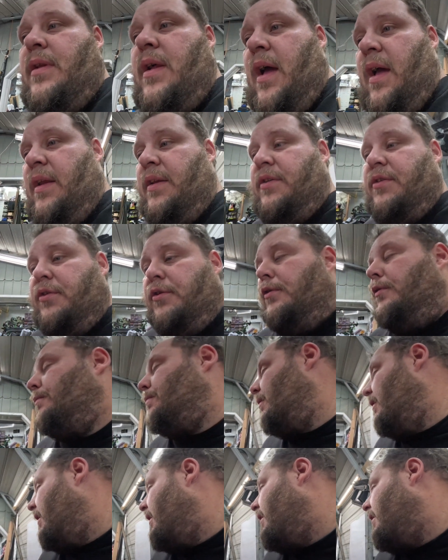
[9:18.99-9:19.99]
I do
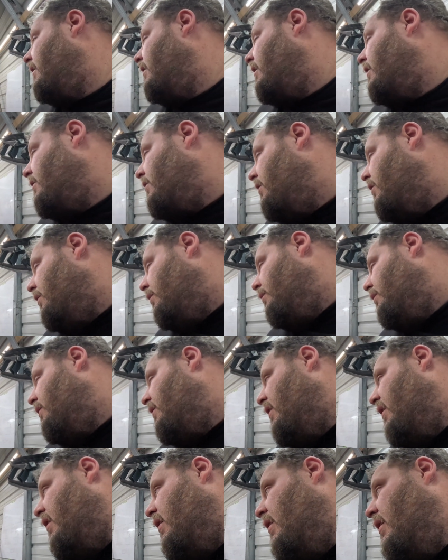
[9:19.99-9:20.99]
plan on
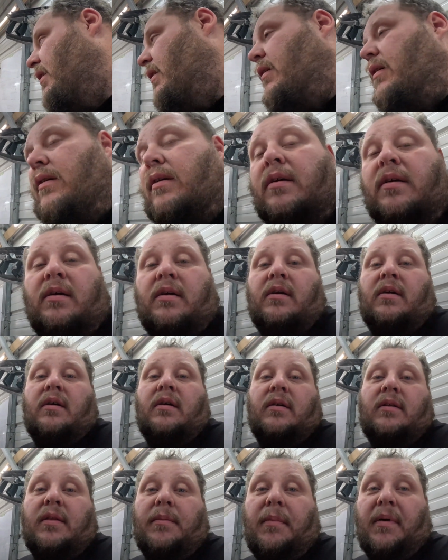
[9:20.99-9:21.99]
using
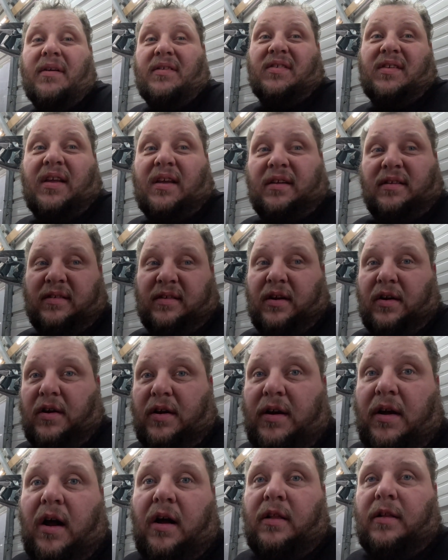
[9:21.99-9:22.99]
the Mustang
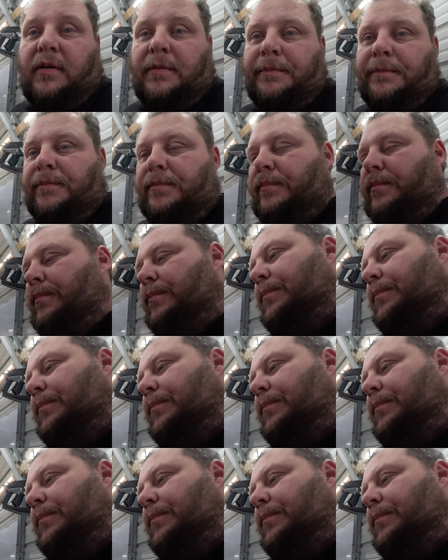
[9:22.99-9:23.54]
steering column.